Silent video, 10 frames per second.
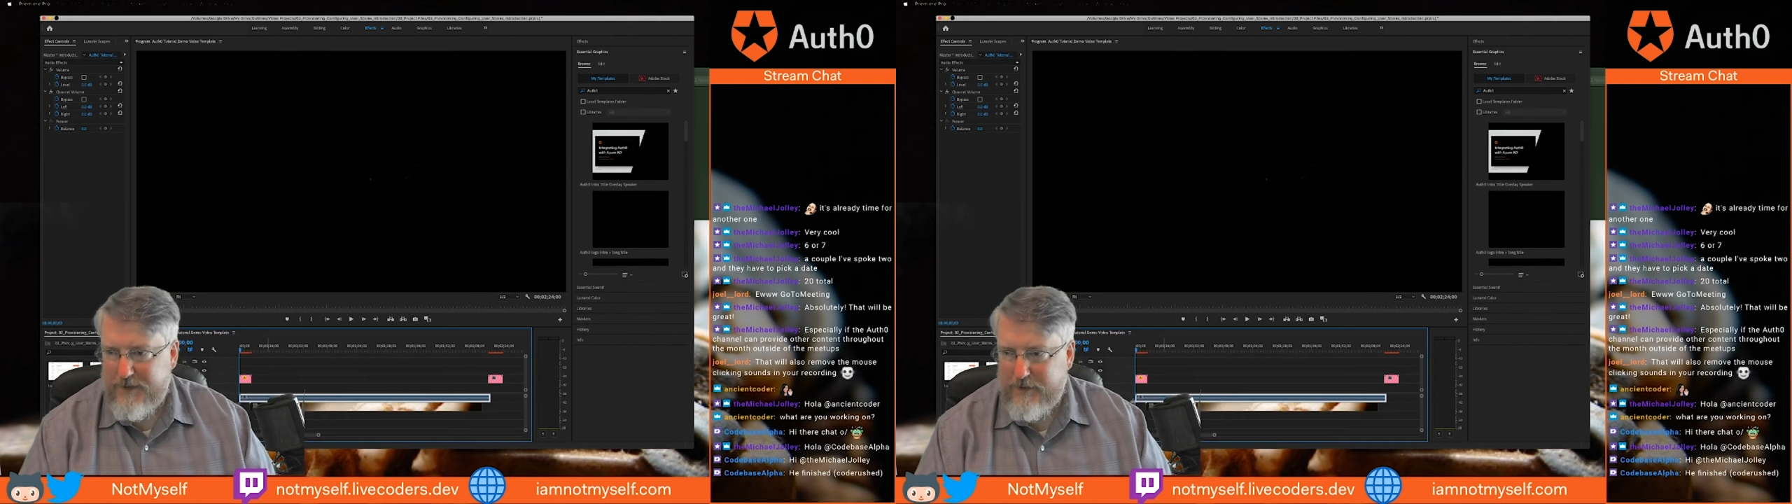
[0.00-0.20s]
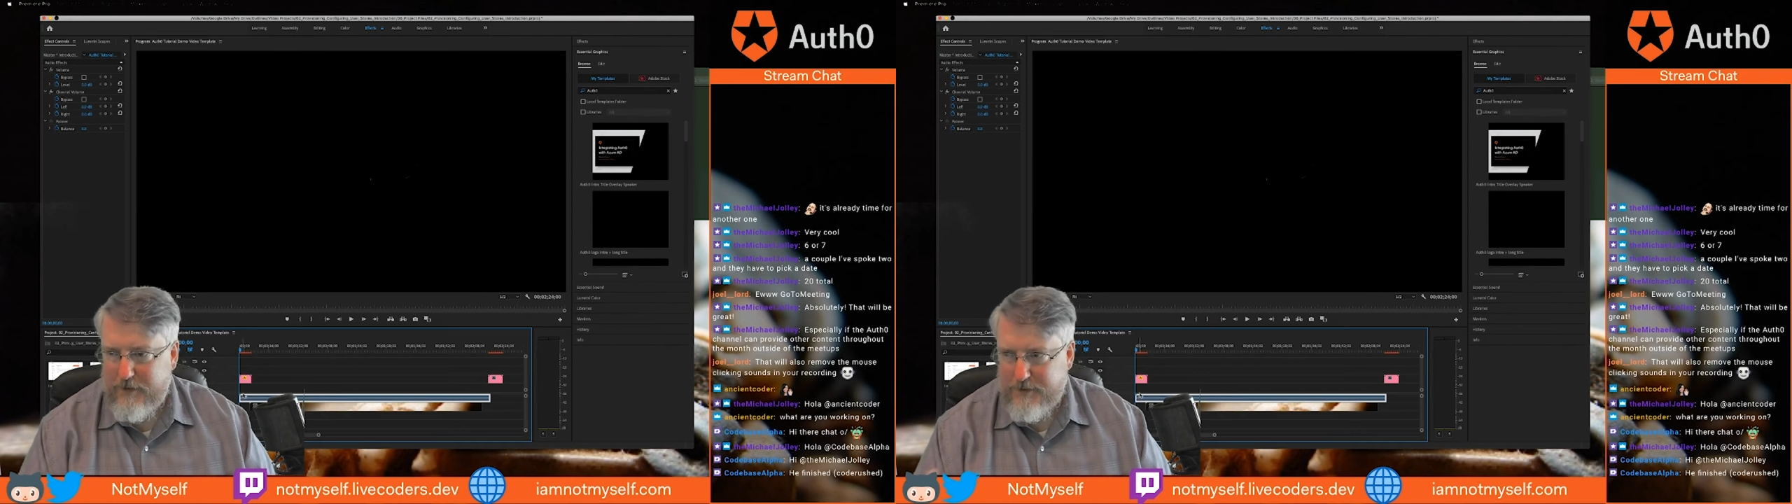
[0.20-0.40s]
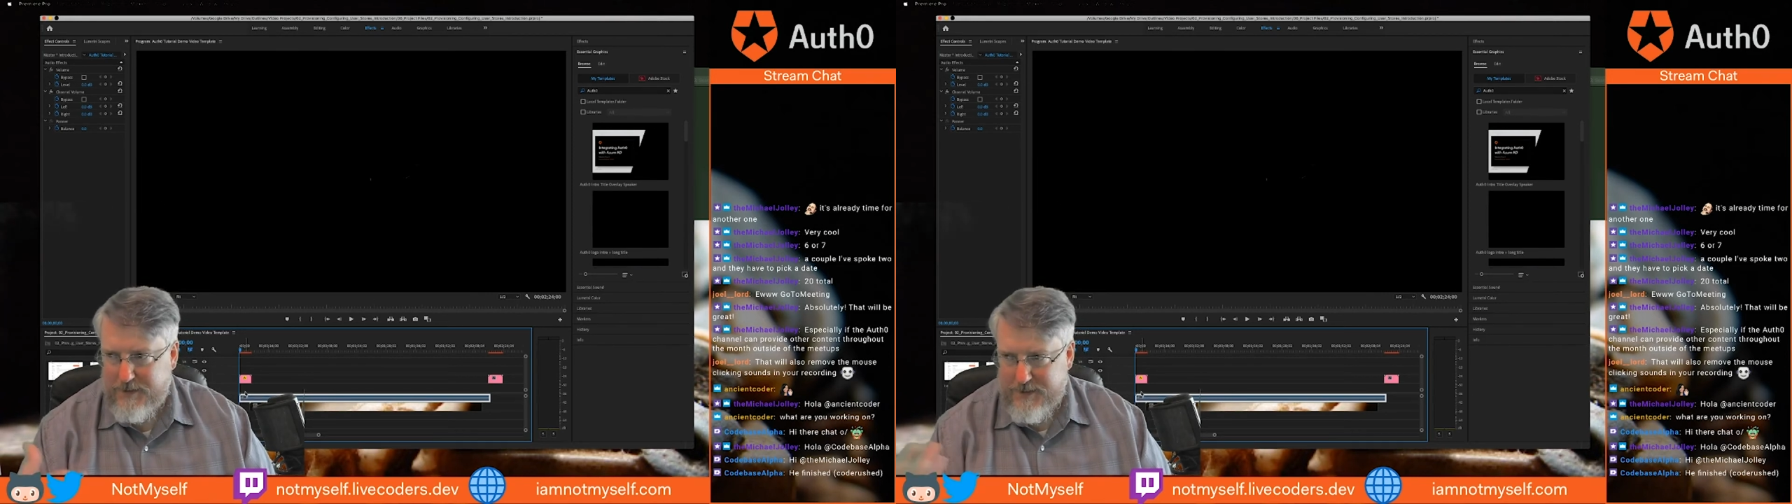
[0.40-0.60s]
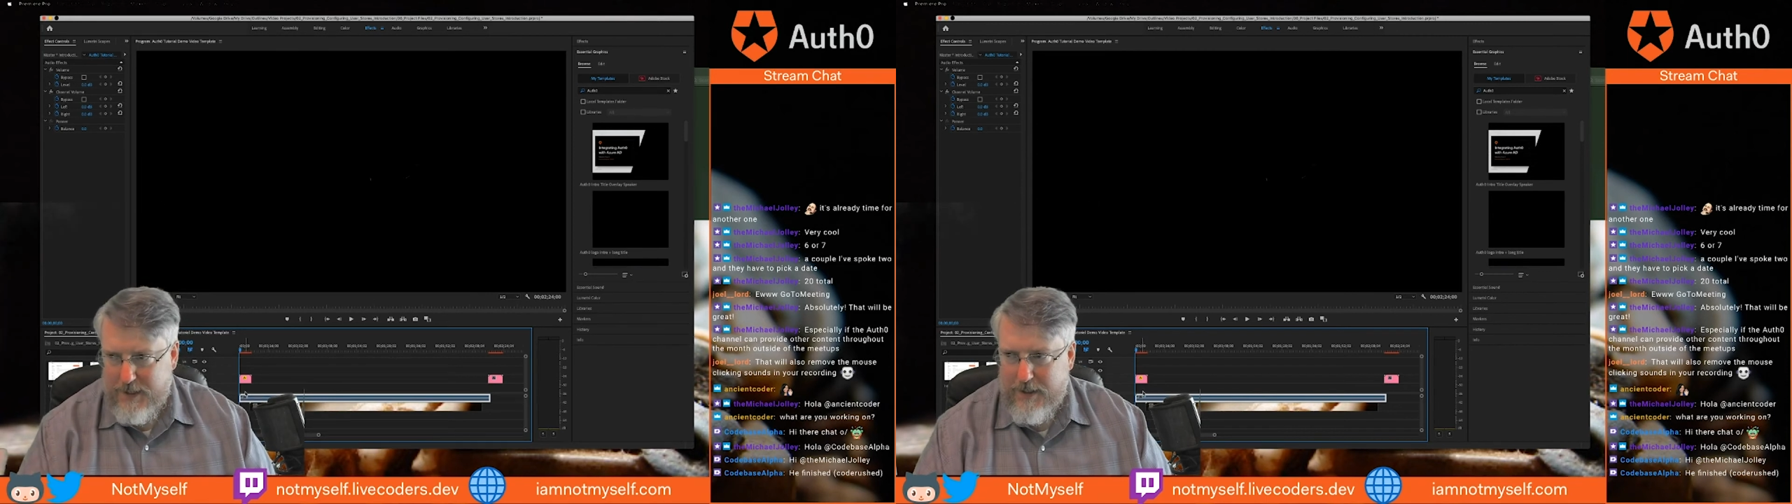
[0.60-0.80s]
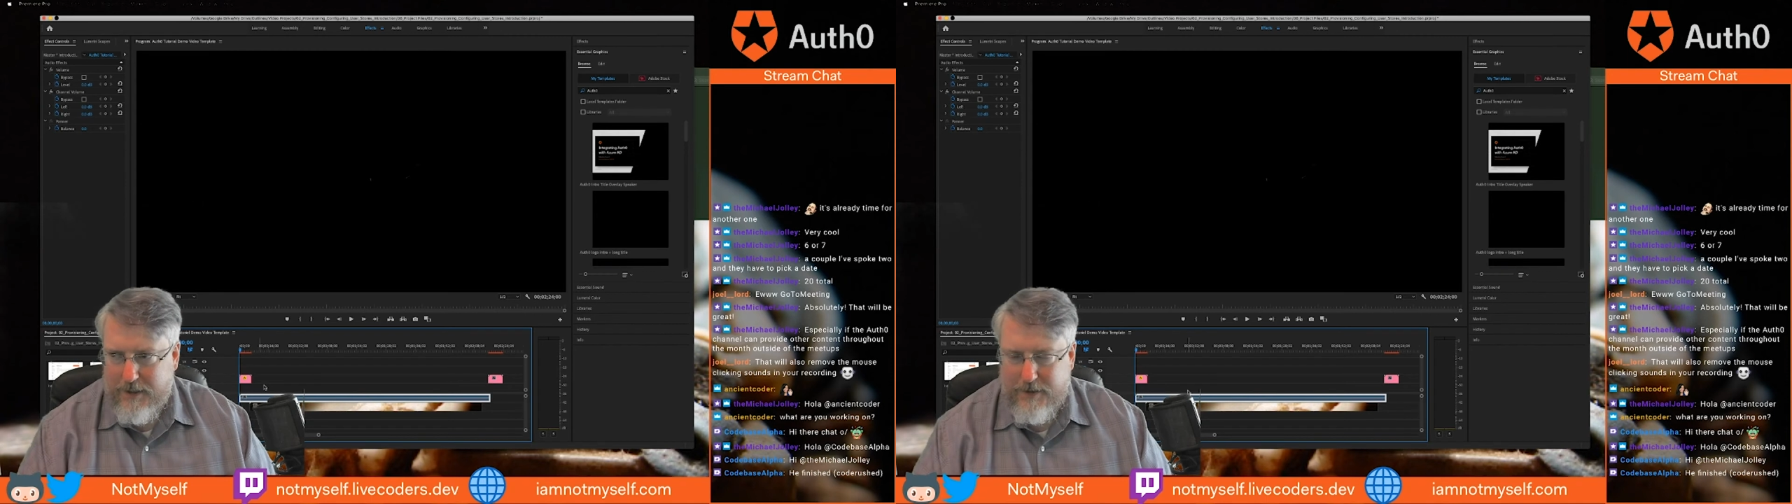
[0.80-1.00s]
that our
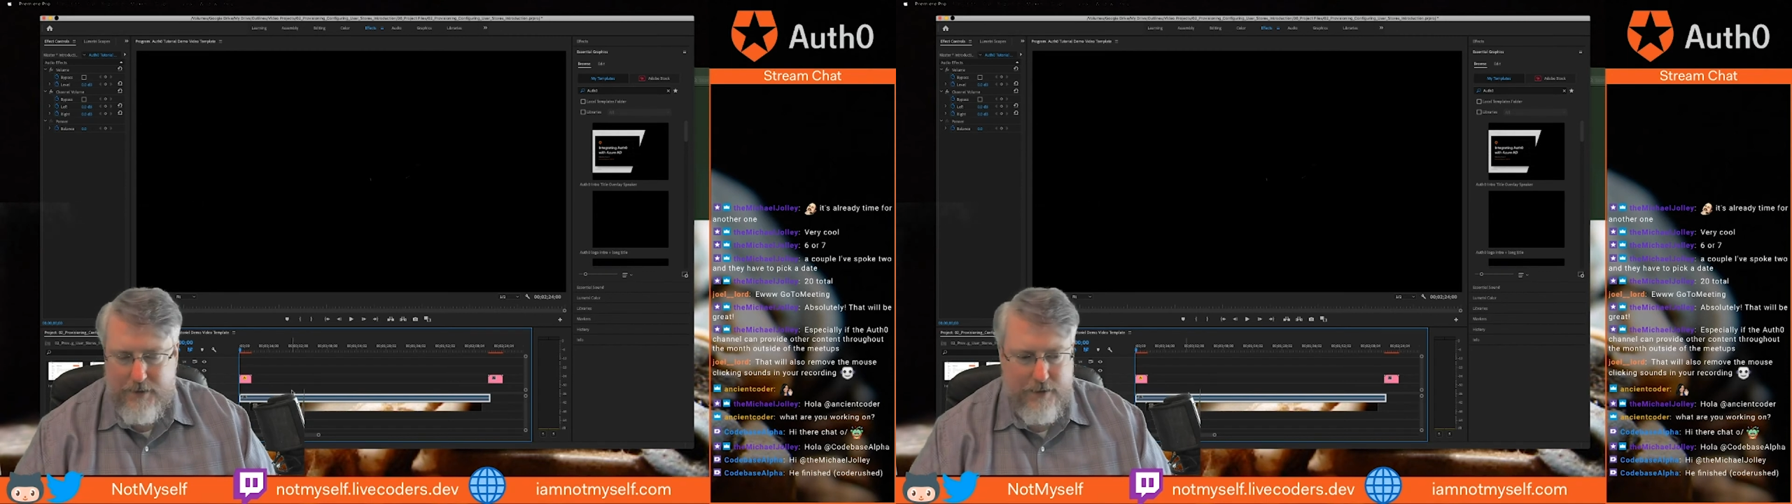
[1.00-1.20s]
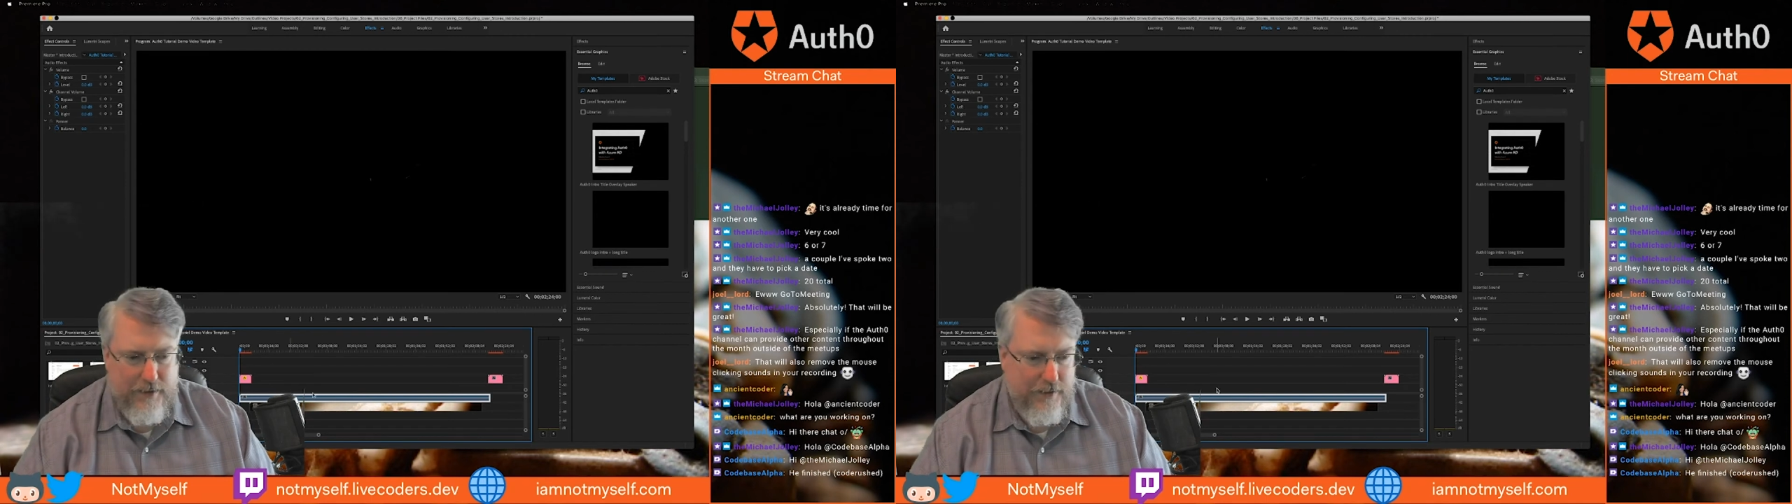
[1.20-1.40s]
design